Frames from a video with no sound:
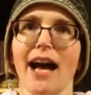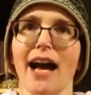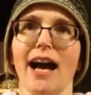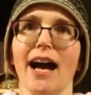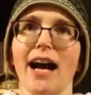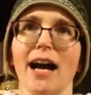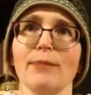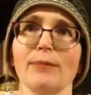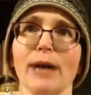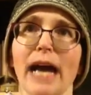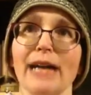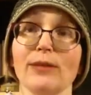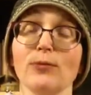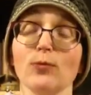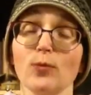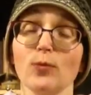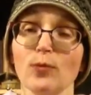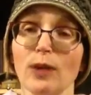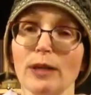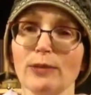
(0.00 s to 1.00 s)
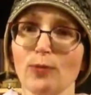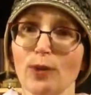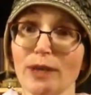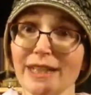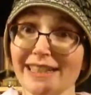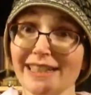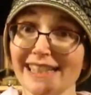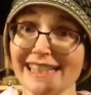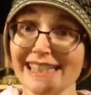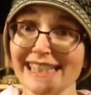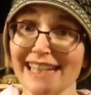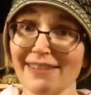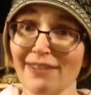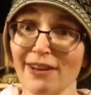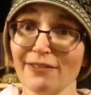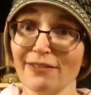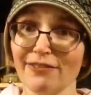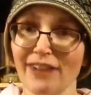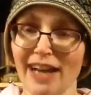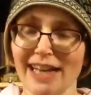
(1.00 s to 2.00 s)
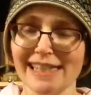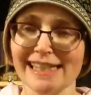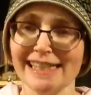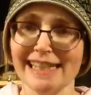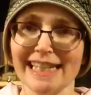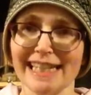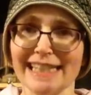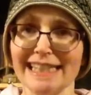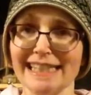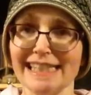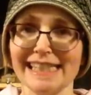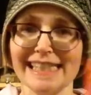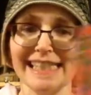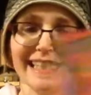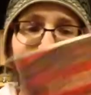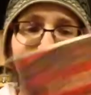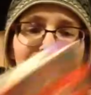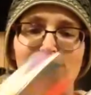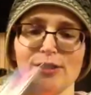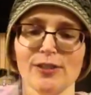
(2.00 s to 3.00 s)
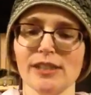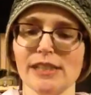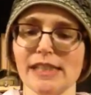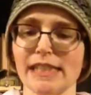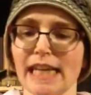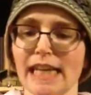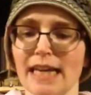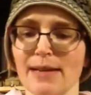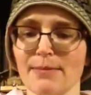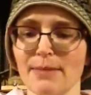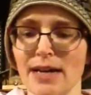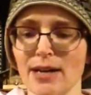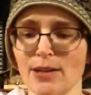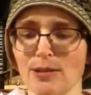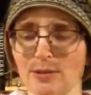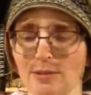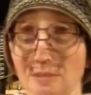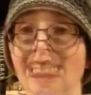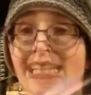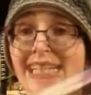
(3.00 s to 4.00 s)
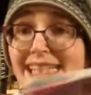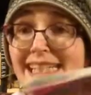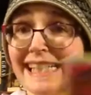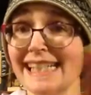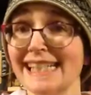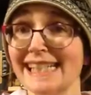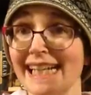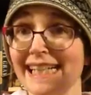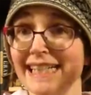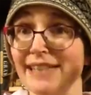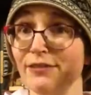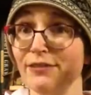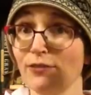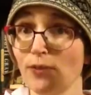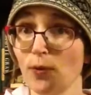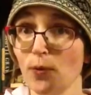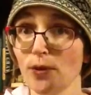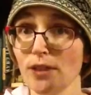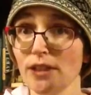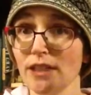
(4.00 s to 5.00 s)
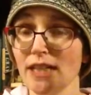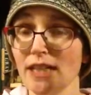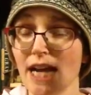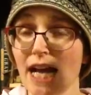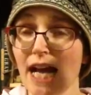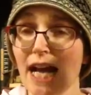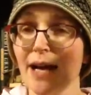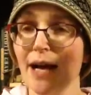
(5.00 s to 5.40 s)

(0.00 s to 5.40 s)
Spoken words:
And one of the things I found fascinating is even though this came out in 1994,